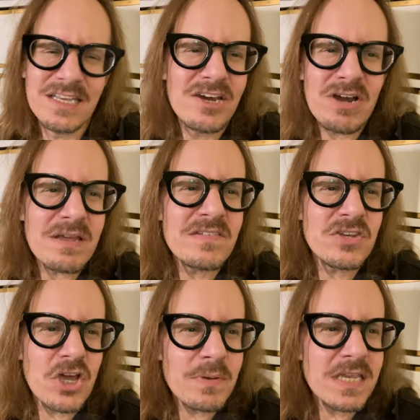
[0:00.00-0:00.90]
right? Because
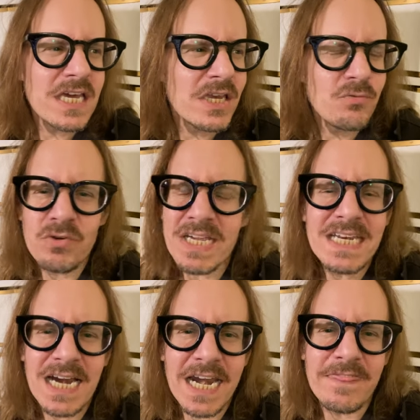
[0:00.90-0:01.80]
nobody can read
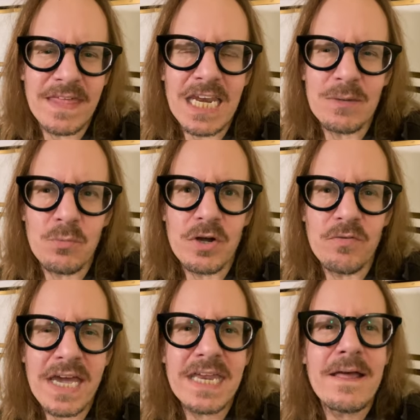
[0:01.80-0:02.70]
anything anymore,
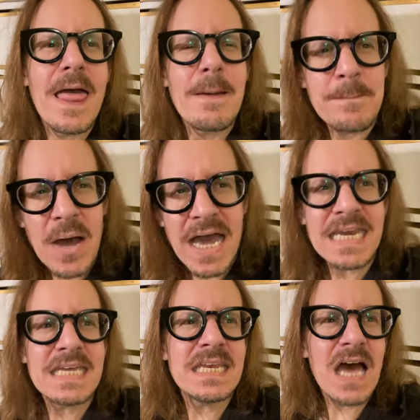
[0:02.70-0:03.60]
right?
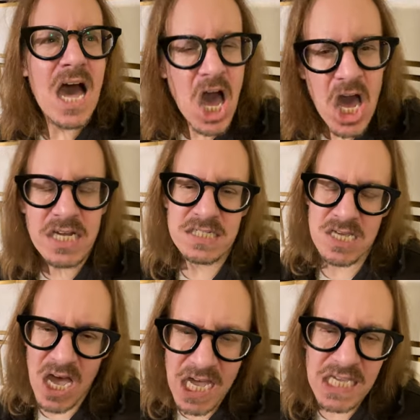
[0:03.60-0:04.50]
Biden
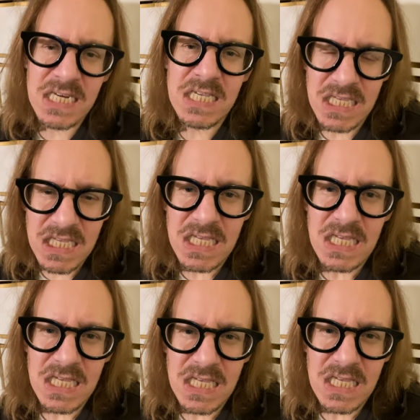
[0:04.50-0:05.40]
hogtied
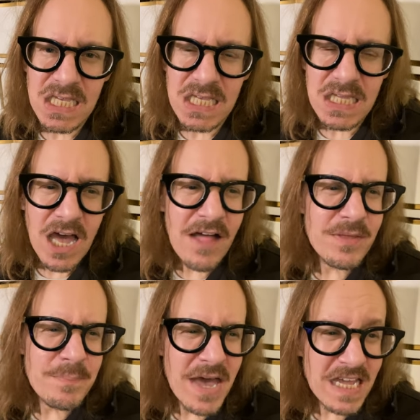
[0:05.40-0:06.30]
on
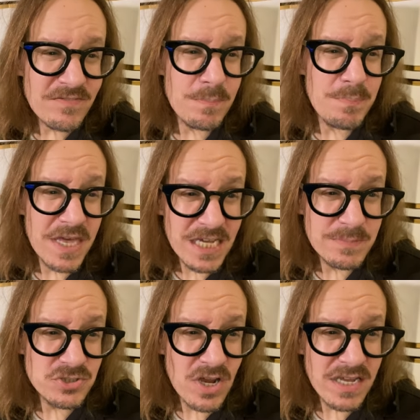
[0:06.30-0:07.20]
the back of a pickup
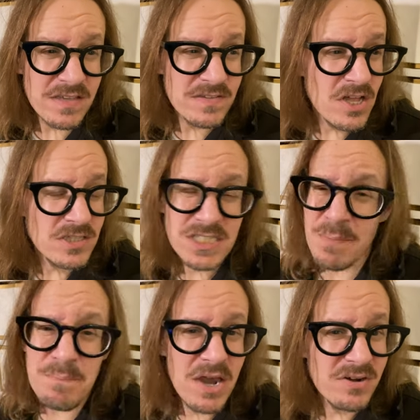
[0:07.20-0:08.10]
truck is called
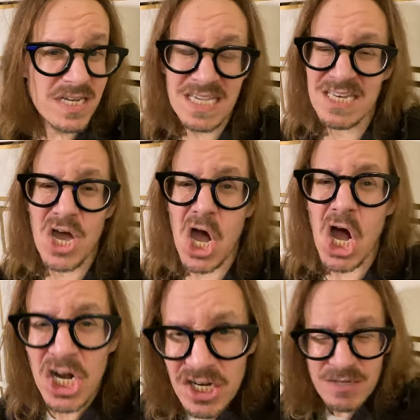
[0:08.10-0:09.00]
American
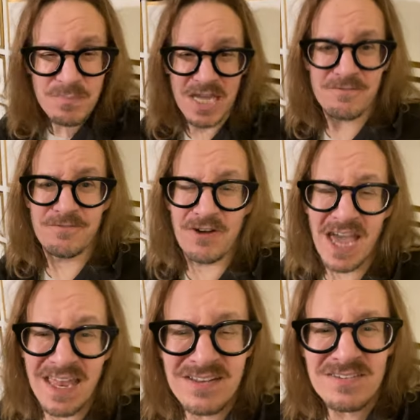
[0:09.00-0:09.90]
art, my
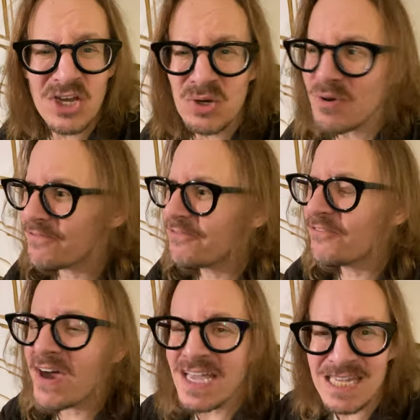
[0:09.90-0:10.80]
friends. Go to a
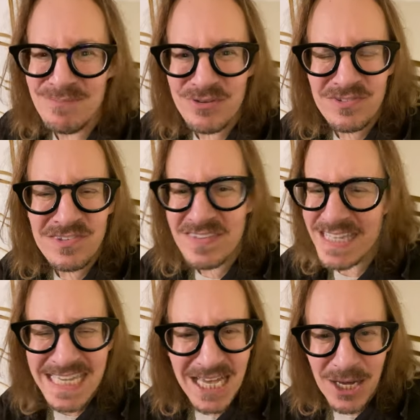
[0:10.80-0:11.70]
fucking
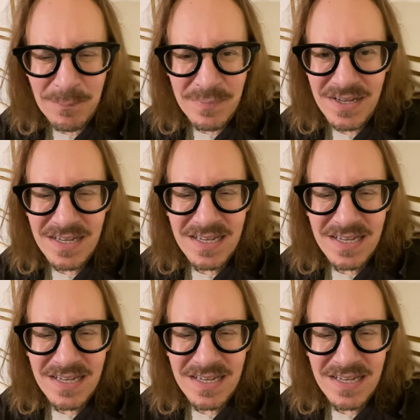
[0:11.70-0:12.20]
museum,